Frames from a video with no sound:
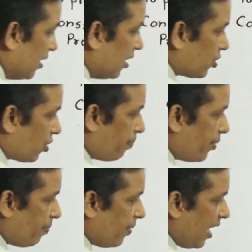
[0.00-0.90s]
So,
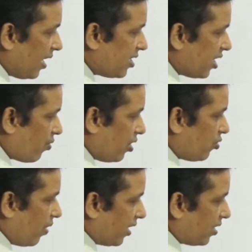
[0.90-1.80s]
BPR is equal to
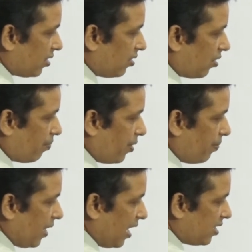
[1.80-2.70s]
what? Look,
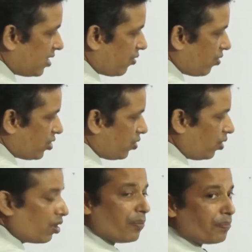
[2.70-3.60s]
BPR is equal to
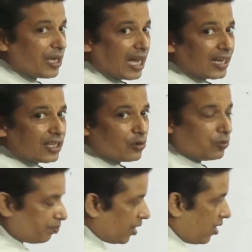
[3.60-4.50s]
PRQ.
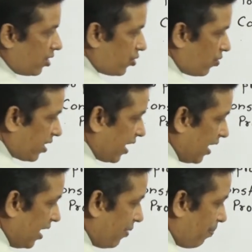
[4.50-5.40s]
So, can
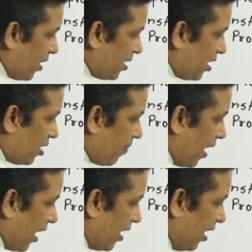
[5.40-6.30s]
I replace it
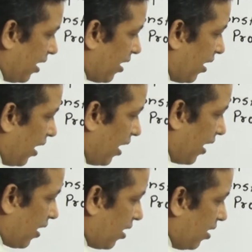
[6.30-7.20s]
by
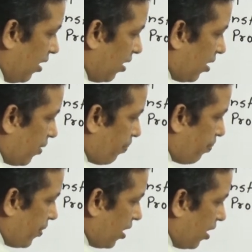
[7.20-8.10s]
angle
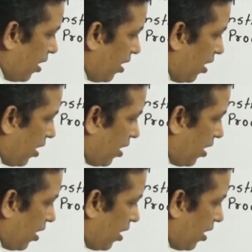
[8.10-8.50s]
PRQ?